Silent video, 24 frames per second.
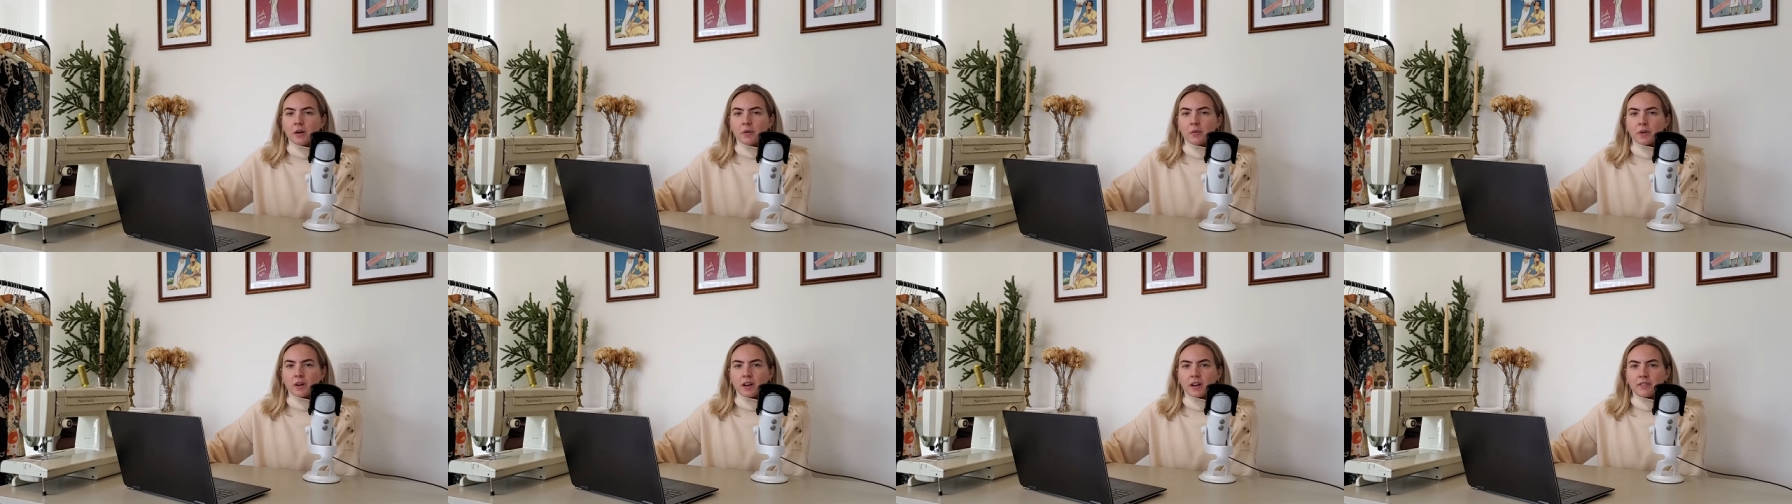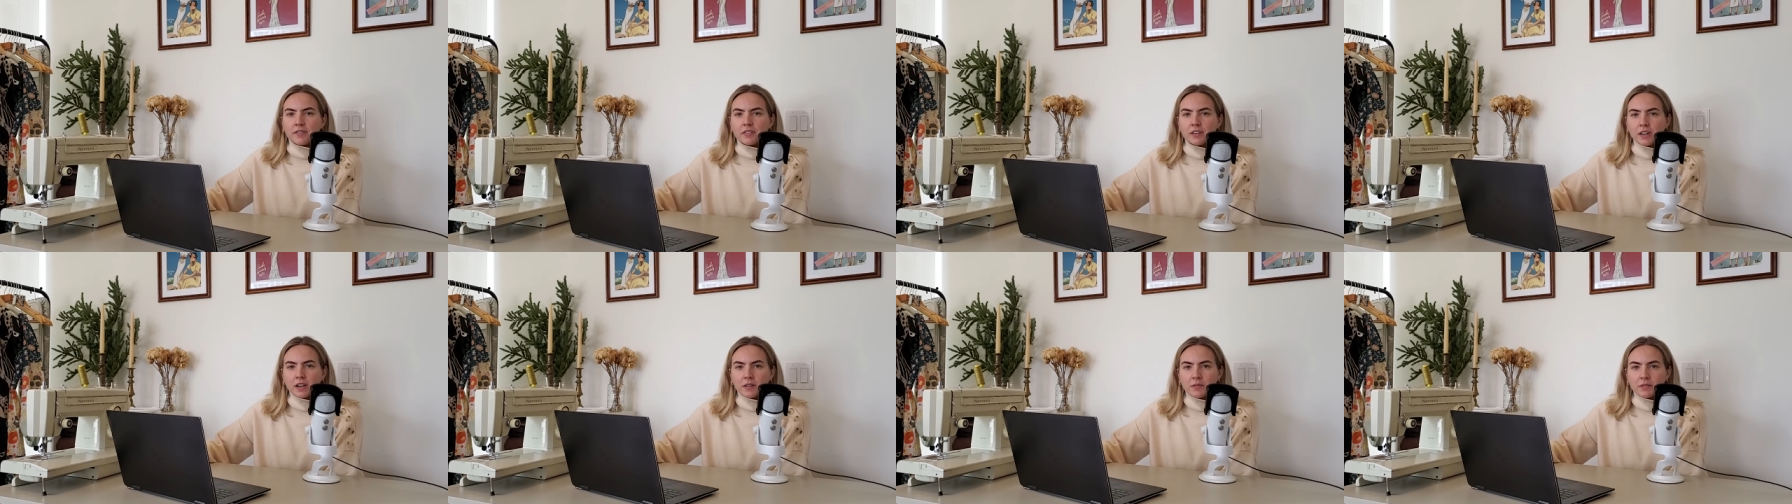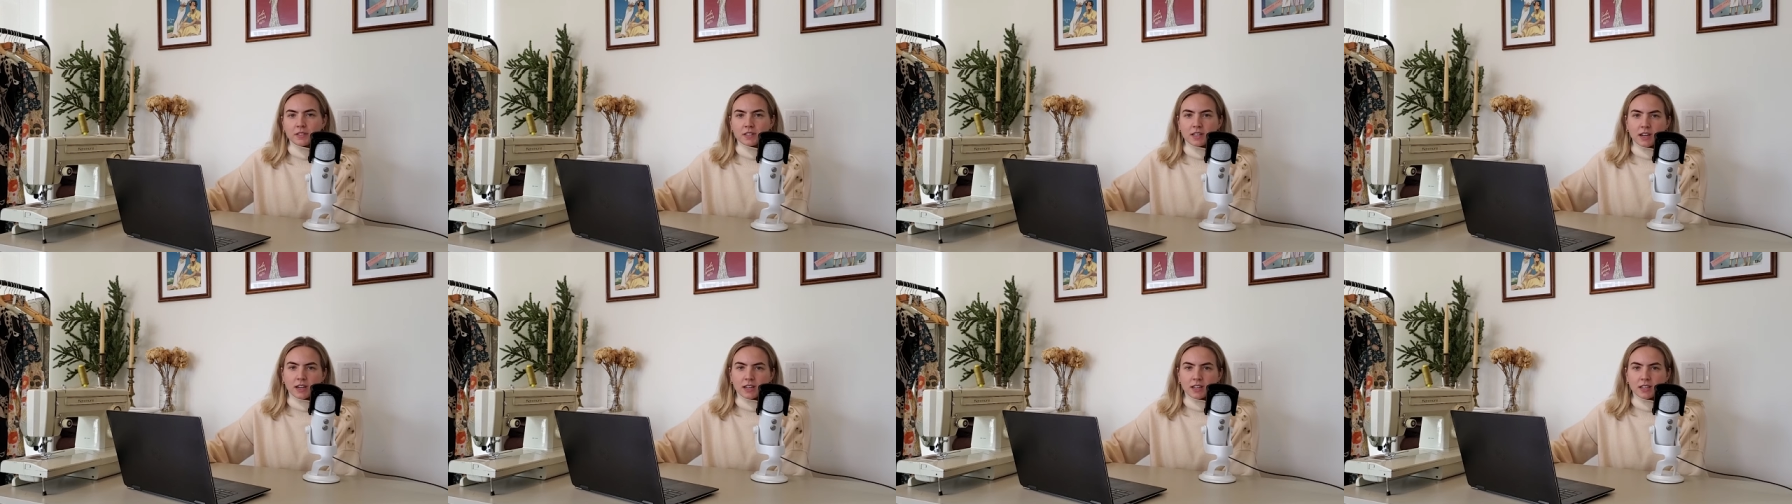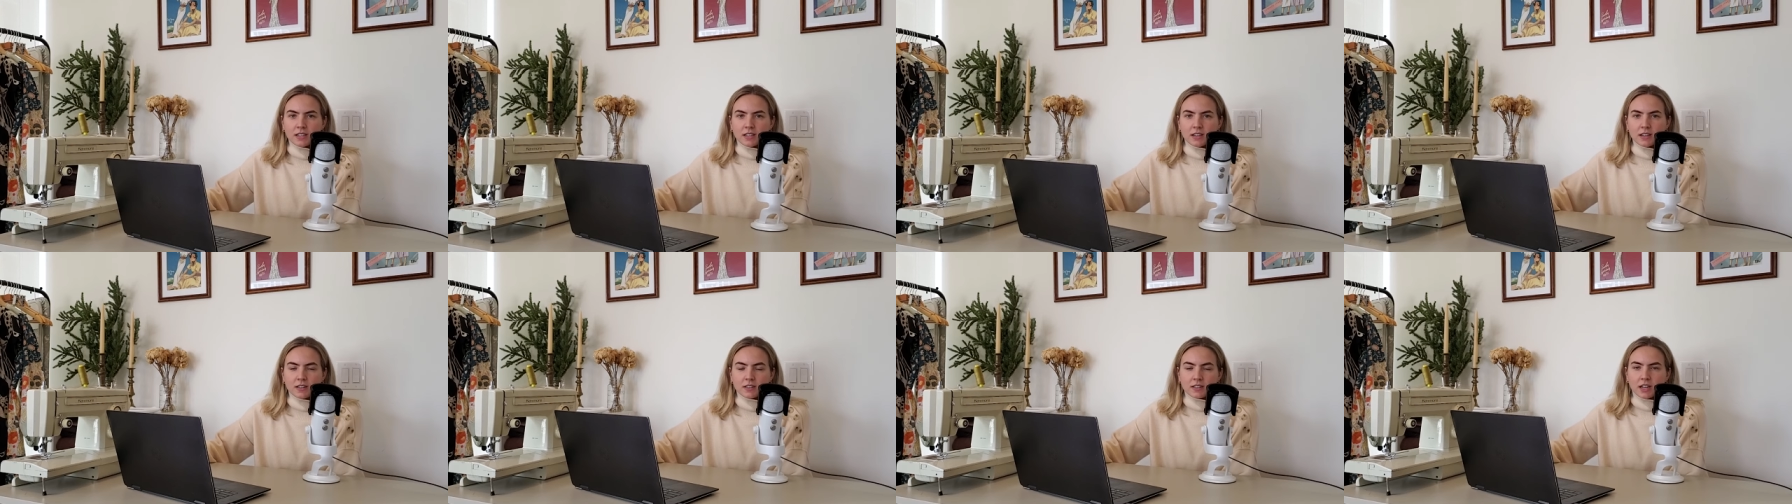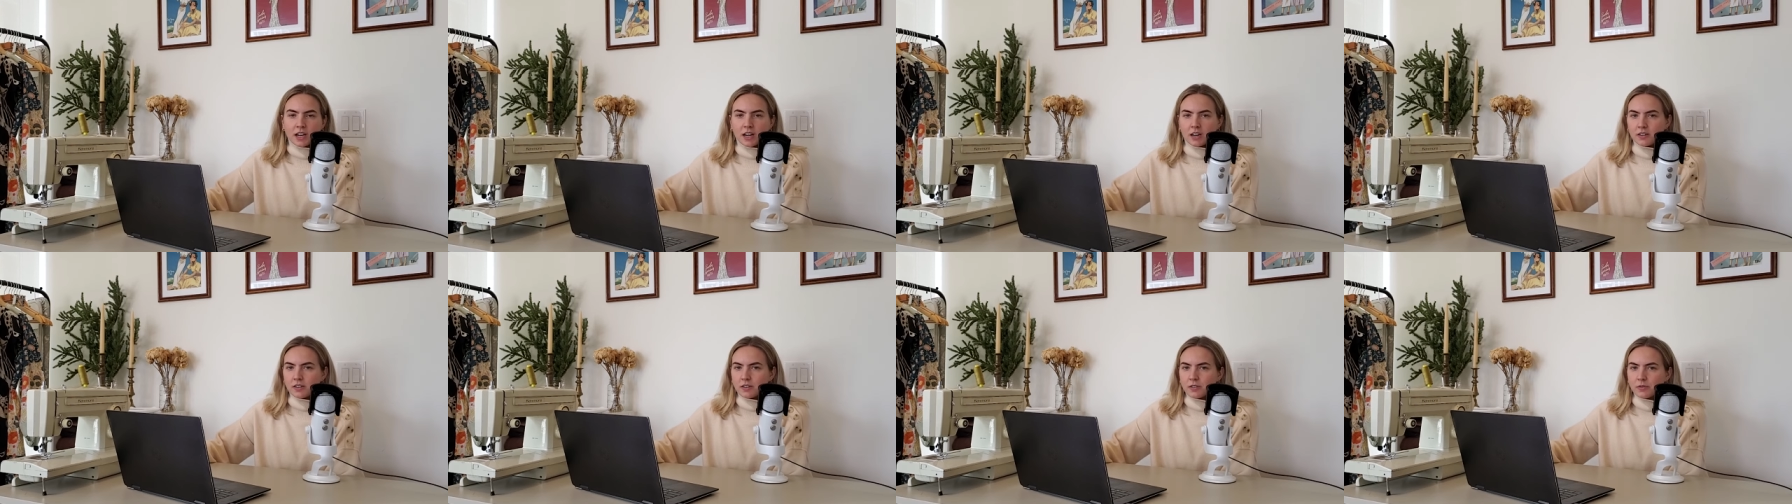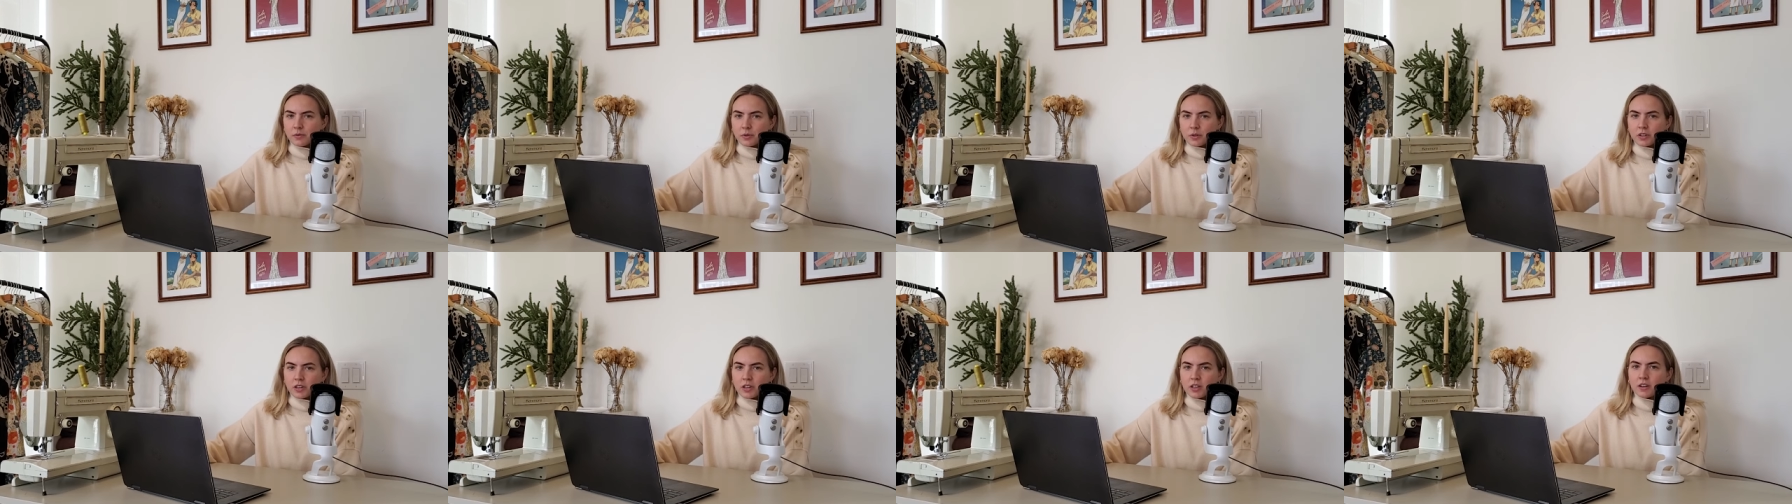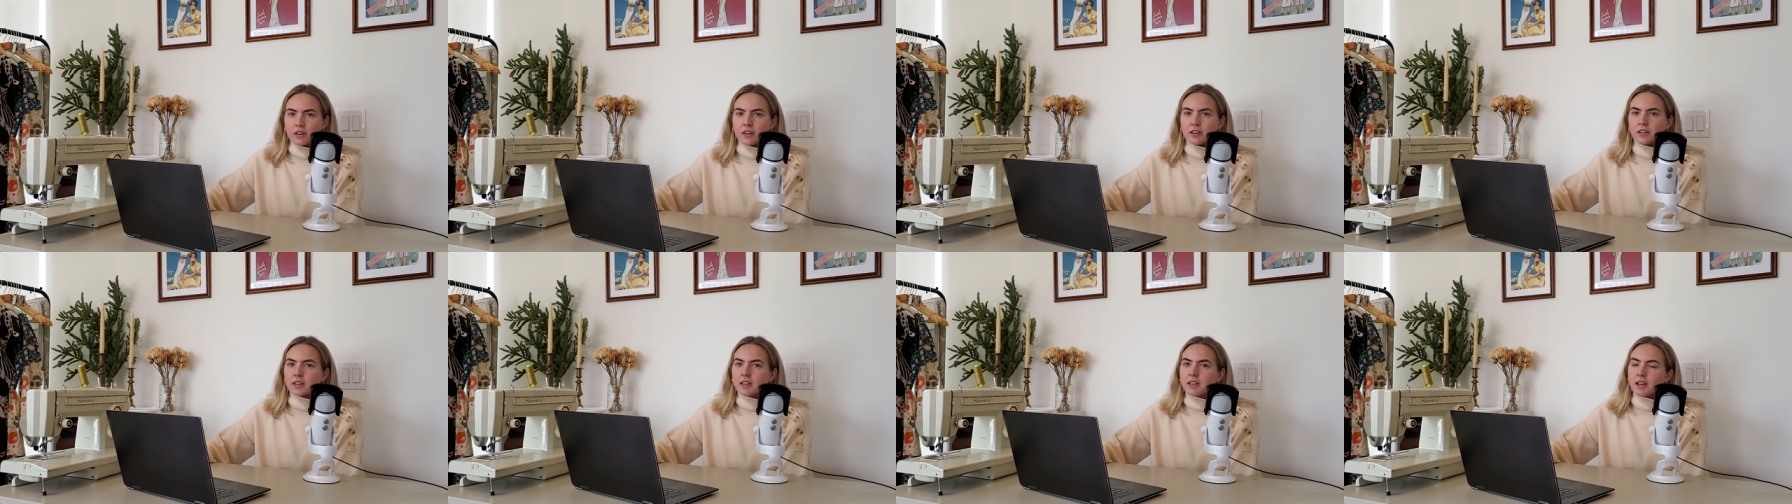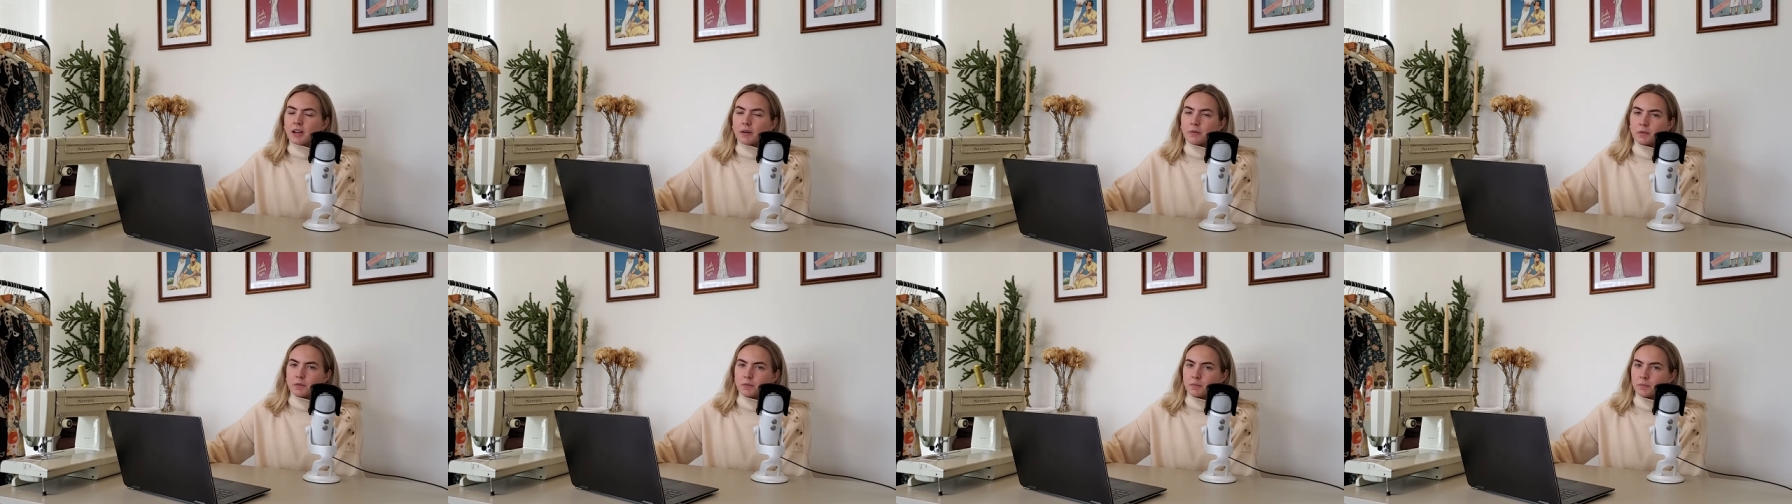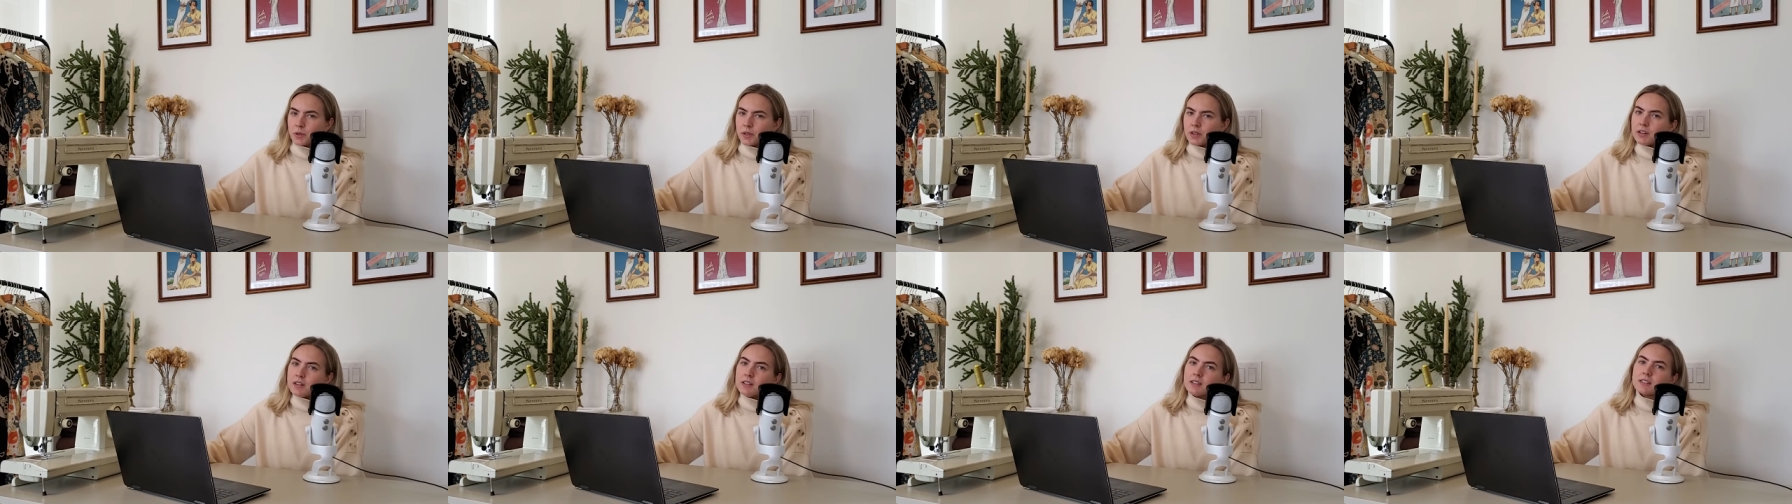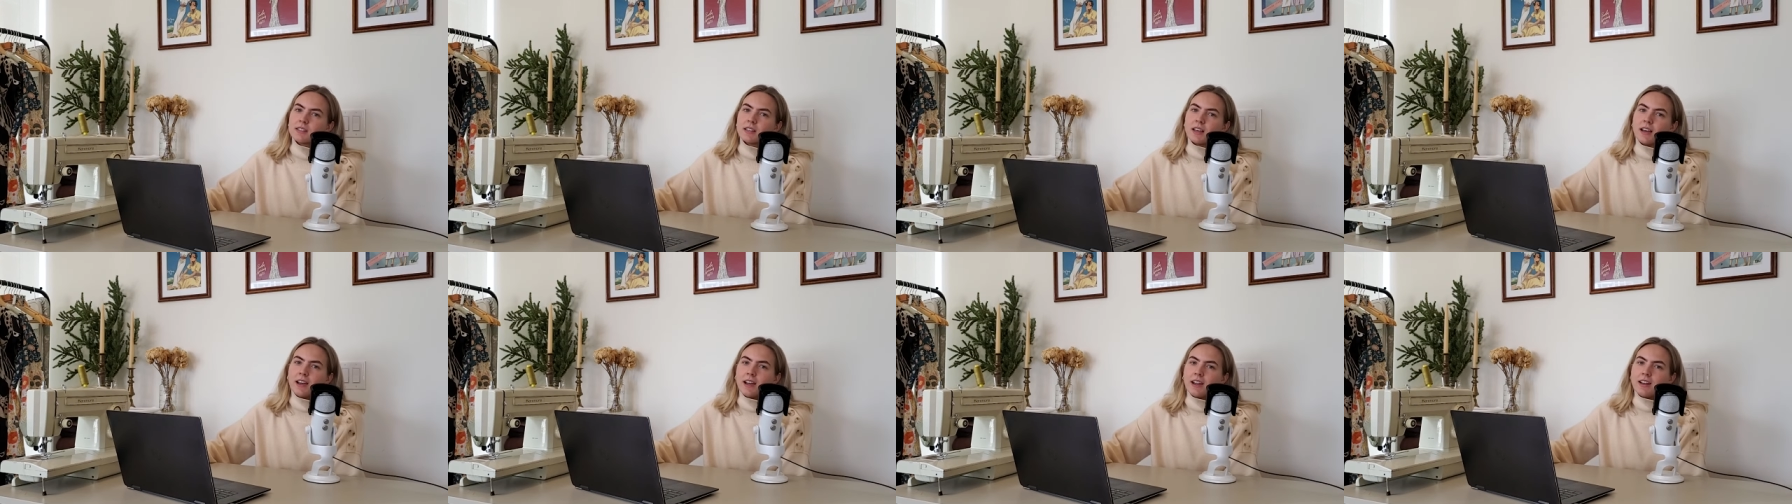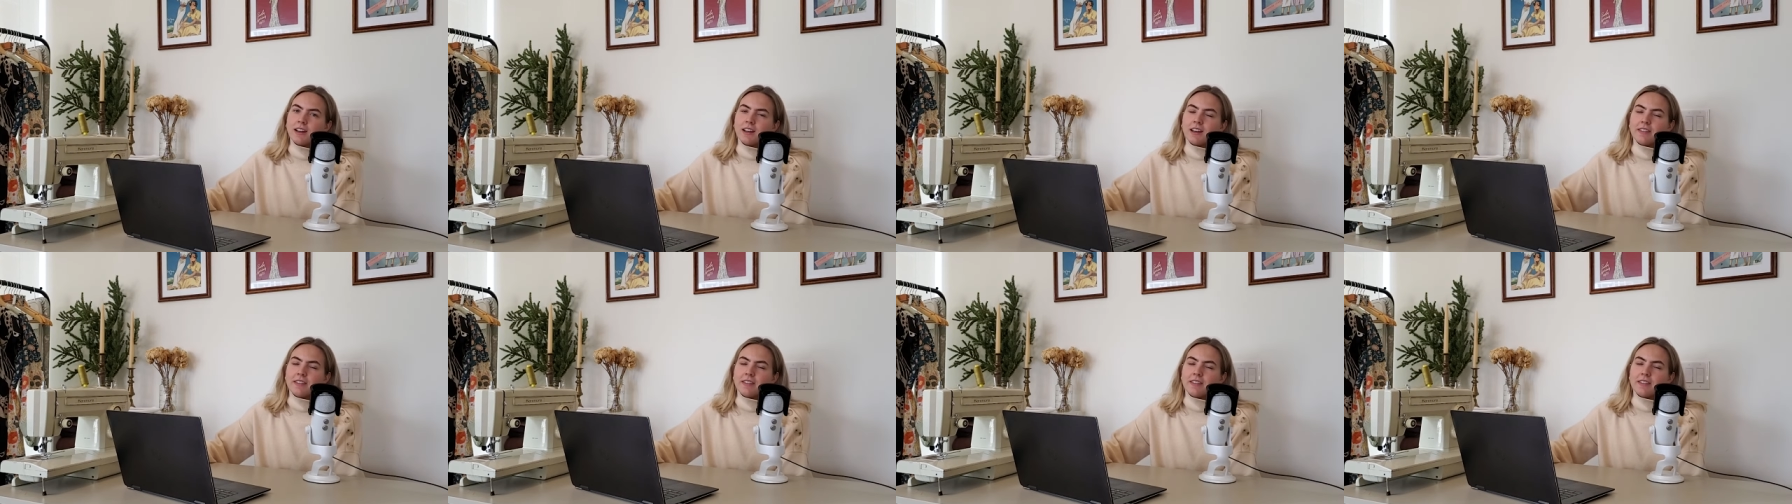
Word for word: whenever I was getting tired of working on it, I would put it aside,